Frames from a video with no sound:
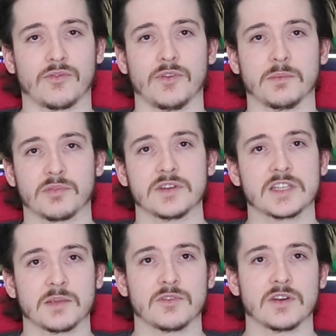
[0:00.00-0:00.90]
3D
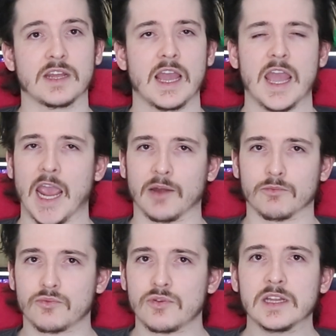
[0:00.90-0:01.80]
printing community,
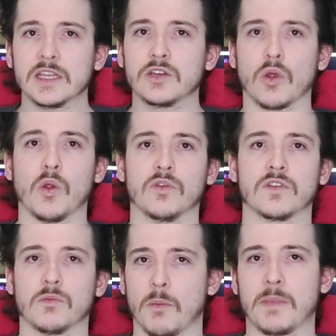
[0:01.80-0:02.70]
and really knows
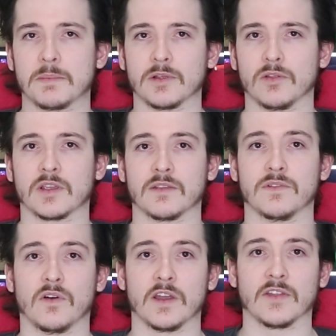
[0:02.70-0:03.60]
what people are looking
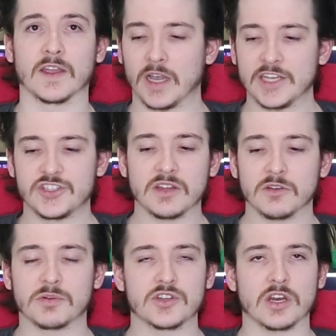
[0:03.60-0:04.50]
for. And like, I
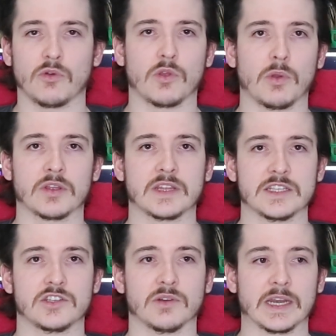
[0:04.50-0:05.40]
genuinely appreciate all the work that
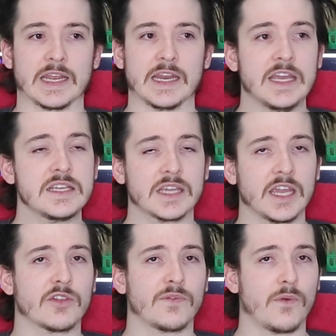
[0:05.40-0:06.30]
he's doing. And his
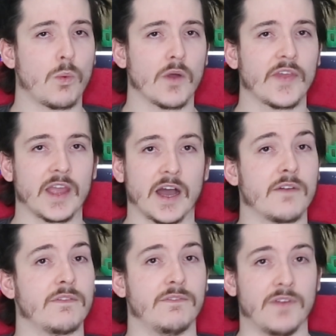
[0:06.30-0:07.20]
kits, for what they are
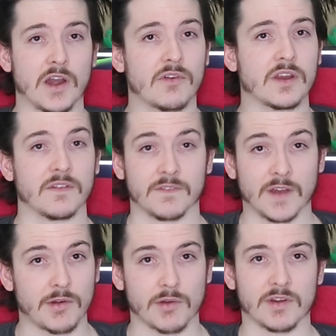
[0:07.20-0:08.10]
very,
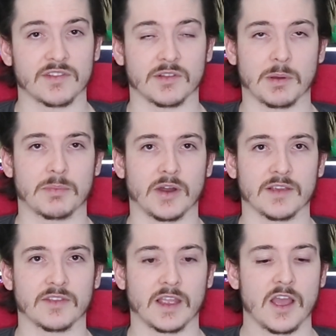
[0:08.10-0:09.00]
very reasonably
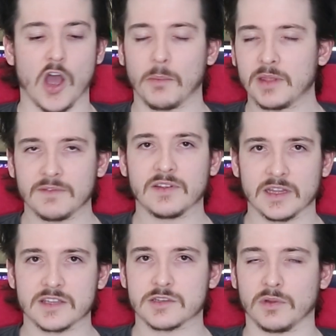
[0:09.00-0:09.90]
priced. Like, I'll be leaving
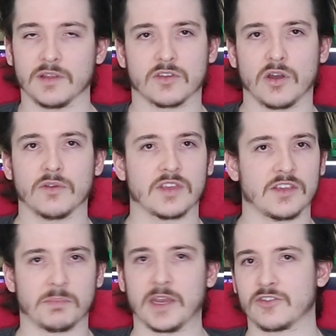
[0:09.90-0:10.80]
links to all his cults,
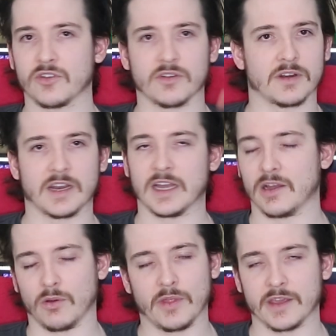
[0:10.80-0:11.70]
his Patreon,
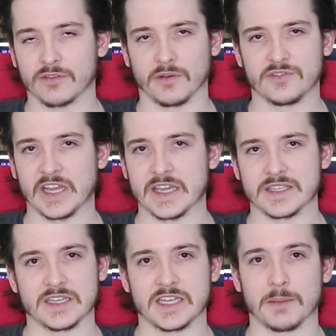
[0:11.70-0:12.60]
all that sort of
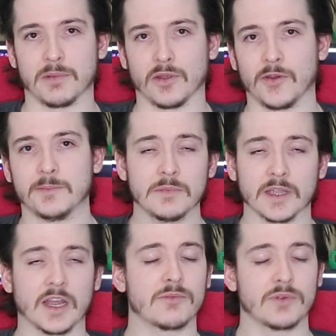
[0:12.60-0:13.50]
jazz down below.
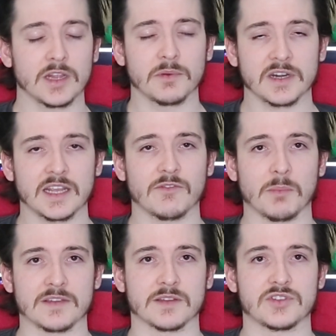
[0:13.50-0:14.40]
Like, I really want to give a
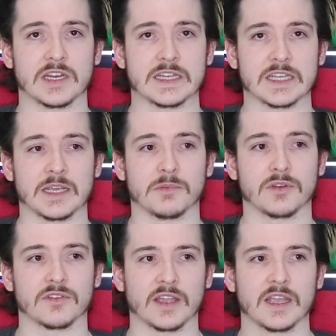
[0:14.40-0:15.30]
massive shout out to him,
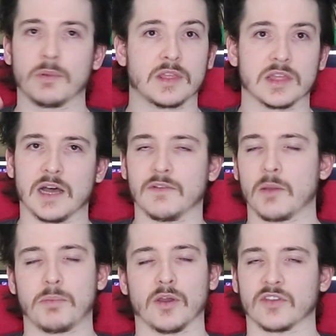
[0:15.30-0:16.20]
because like, I would love
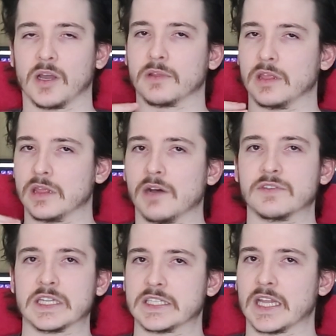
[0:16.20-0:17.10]

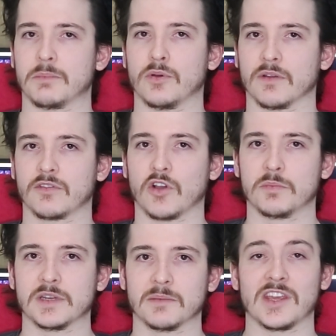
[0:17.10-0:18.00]
to get to that point of
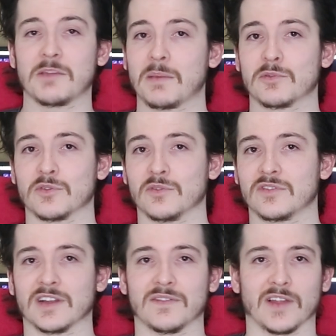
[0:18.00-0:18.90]
sculpting. Seeing people do
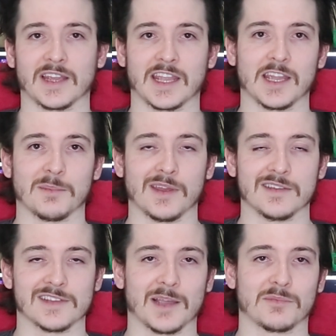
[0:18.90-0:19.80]
stuff like him
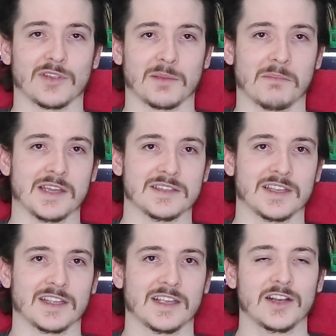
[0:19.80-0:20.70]
is absolutely
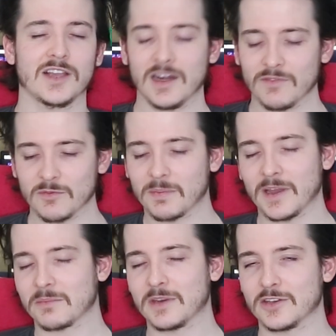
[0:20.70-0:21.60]
amazing, and kind of
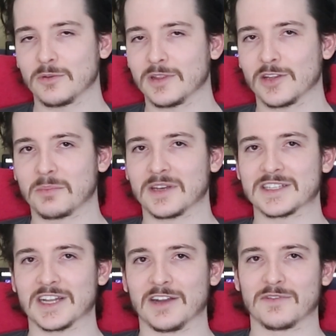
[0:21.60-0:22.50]
inspires me to do a little bit of
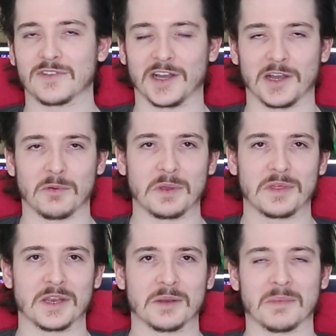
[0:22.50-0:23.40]
stuff
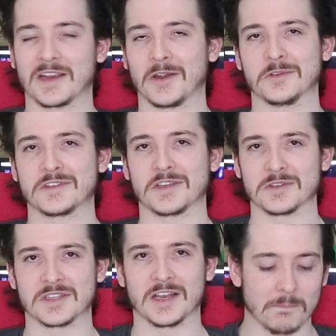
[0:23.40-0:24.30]
within my current skill
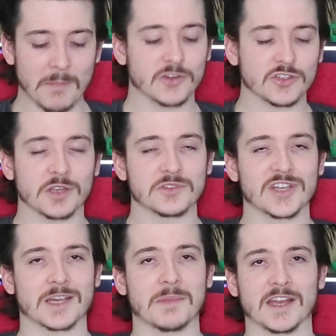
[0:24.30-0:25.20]
set. Make sure you go and
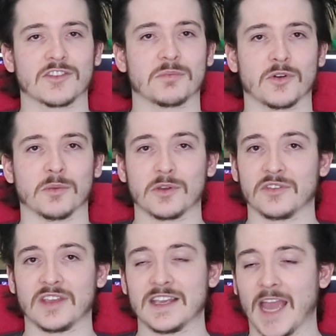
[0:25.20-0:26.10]
check him out and support him,
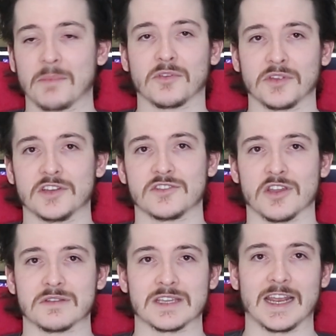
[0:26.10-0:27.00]
because he absolutely
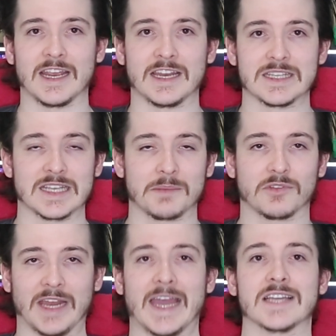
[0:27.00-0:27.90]
deserves it and is an
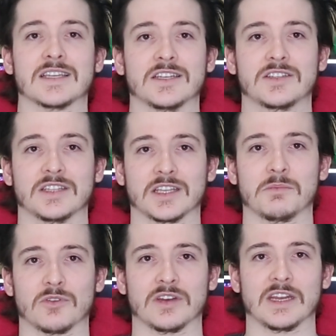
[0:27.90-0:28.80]
absolute asset to the
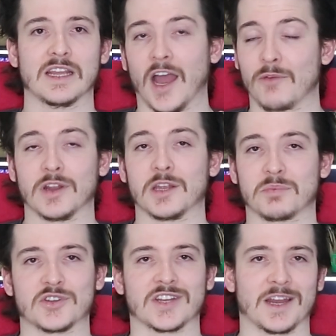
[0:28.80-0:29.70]
community. I really
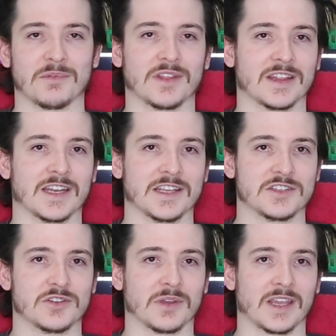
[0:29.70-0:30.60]
appreciate everything that he
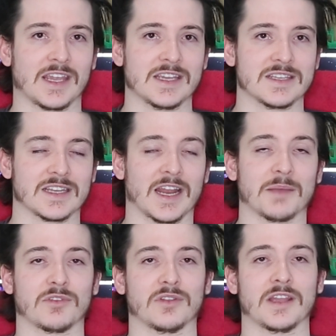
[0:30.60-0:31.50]
is doing. He is an
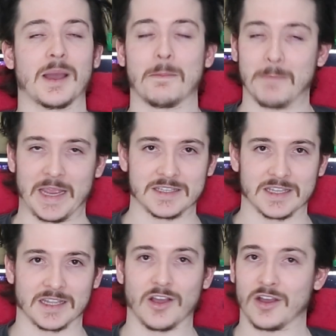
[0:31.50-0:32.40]
absolutely
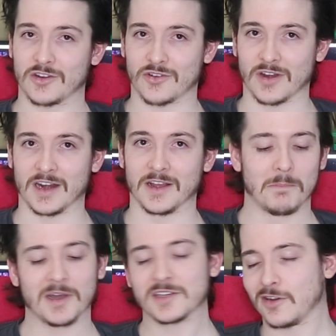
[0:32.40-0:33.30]
amazing creator.
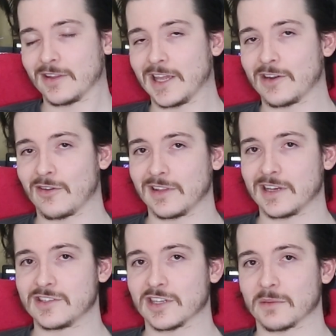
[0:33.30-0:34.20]
But on that note,
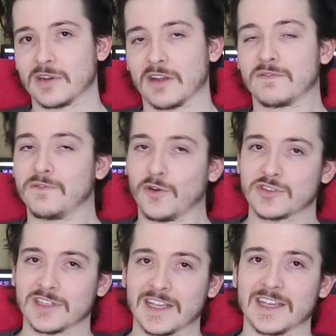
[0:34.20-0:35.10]
ladies and gentlemen,
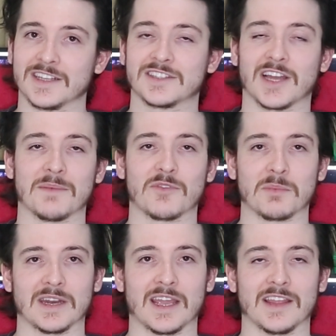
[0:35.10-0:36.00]
unfortunately, it is time for
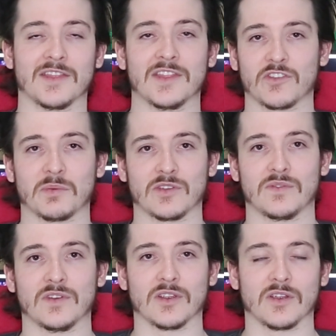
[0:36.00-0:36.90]
me to end this week's
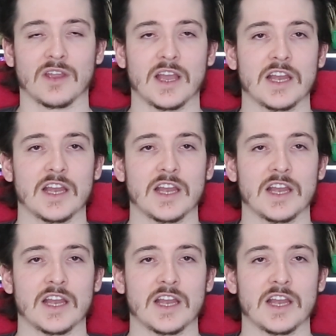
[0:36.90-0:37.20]
video.